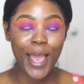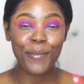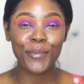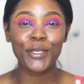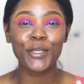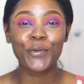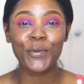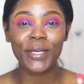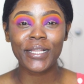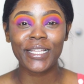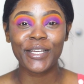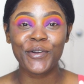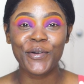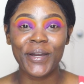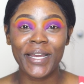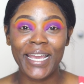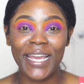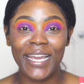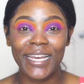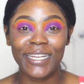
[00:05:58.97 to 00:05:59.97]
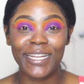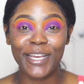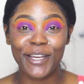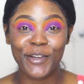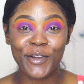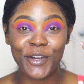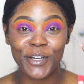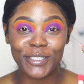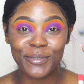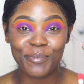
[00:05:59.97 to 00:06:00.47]
I'm gonna quickly go ahead
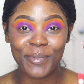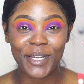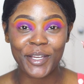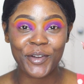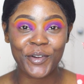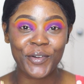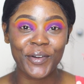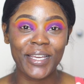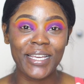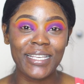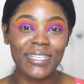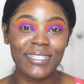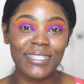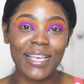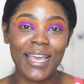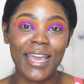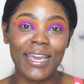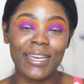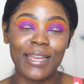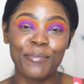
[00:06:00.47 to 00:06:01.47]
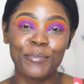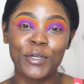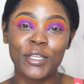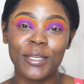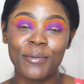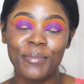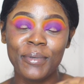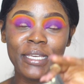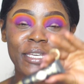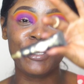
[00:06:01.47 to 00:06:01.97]
and cut my crease, and I'm
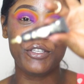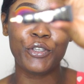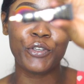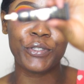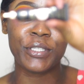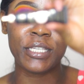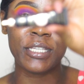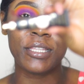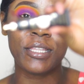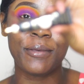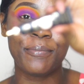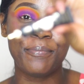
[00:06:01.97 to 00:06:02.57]
gonna be using the